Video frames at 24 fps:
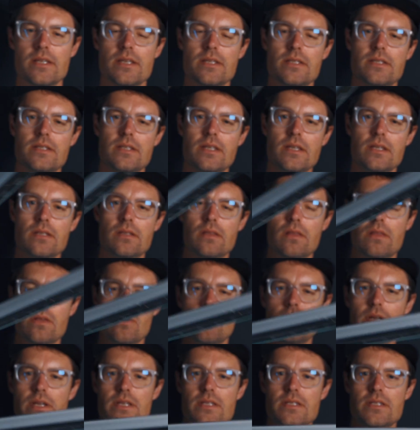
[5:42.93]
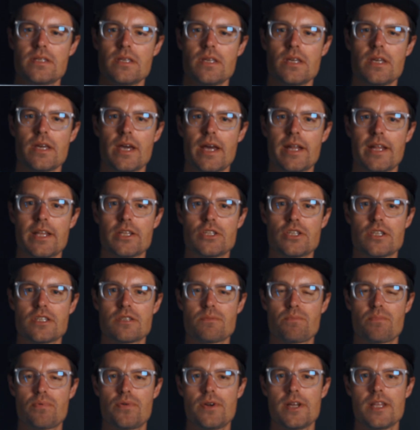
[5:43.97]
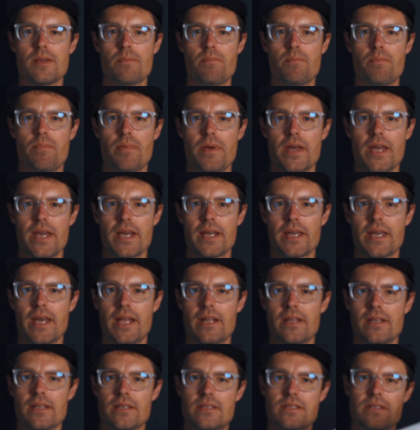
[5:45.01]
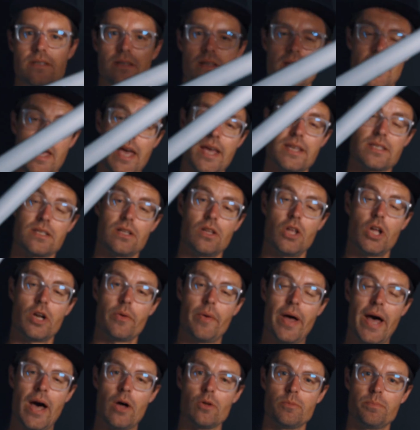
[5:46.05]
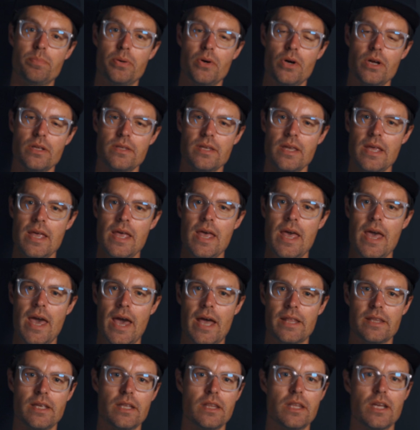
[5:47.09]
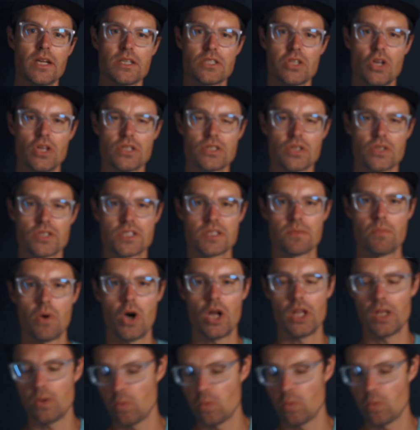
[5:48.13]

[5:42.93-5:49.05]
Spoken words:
is the 30C, and it's just pretty big, and it has a lot of output. And then there's also smaller